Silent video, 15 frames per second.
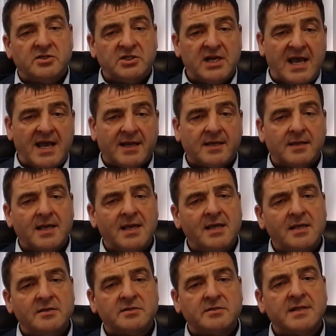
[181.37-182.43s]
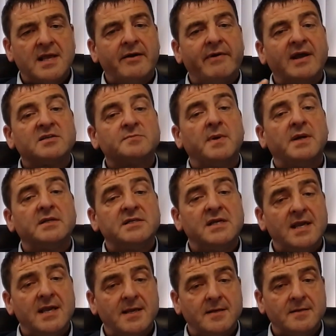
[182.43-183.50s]
to check is their
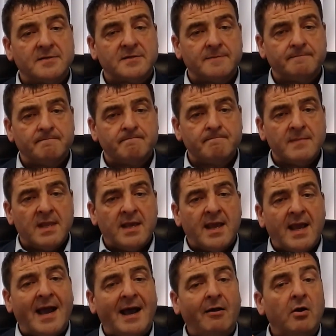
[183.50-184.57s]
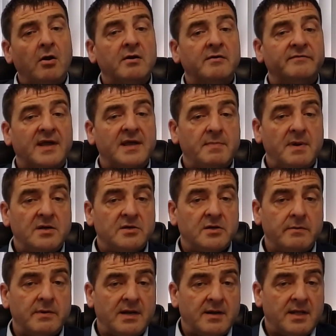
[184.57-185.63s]
expertise. How long have they been
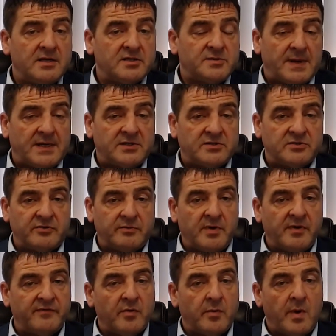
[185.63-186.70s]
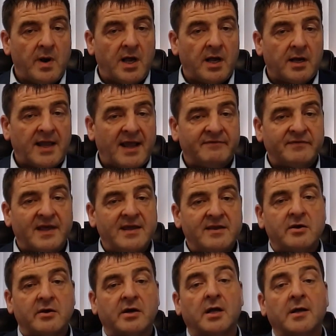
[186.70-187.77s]
doing the asbestos removal work? Have they
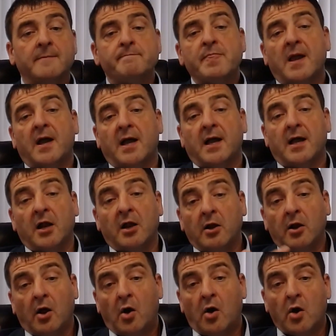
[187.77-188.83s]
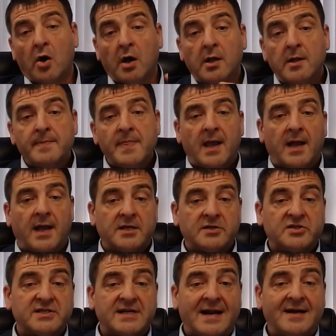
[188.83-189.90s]
got a long
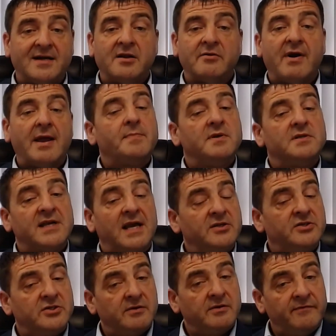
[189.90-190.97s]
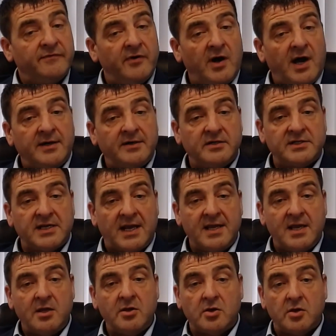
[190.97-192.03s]
standing reputation for
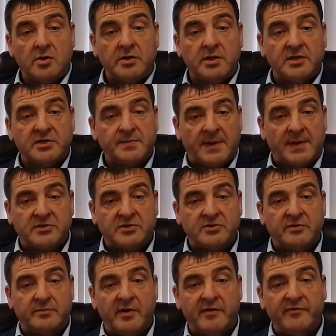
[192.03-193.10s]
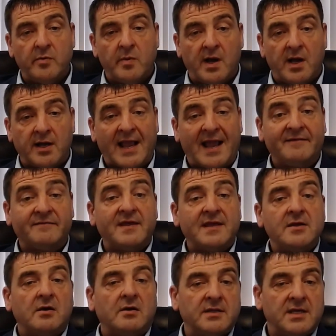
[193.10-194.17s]
undertaking good asbestos removal work? Have
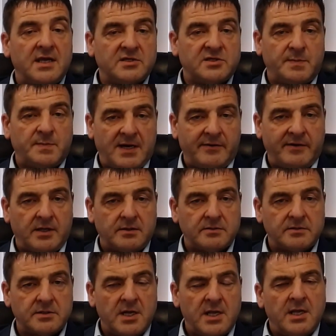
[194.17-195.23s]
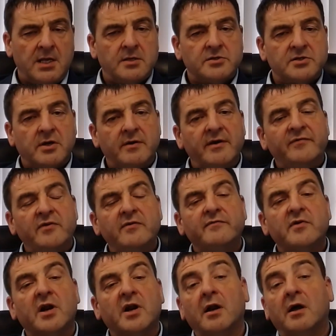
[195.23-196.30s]
they got the experience? So if
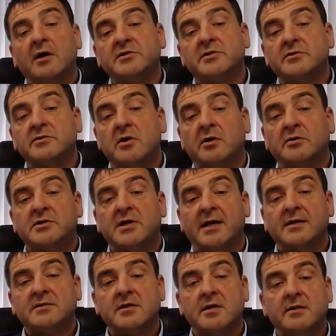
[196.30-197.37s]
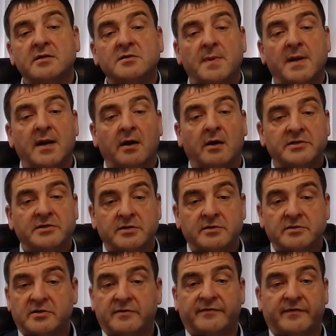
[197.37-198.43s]
you've got a licensed contractor that's been
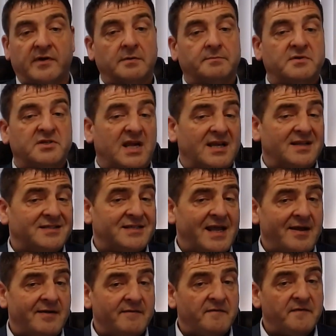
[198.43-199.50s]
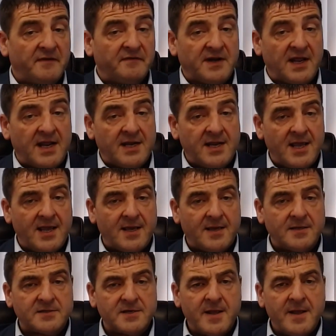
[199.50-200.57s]
licensed for, say, 10, 15
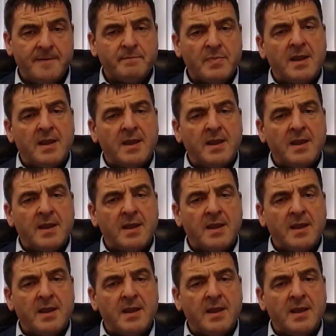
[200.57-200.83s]
years,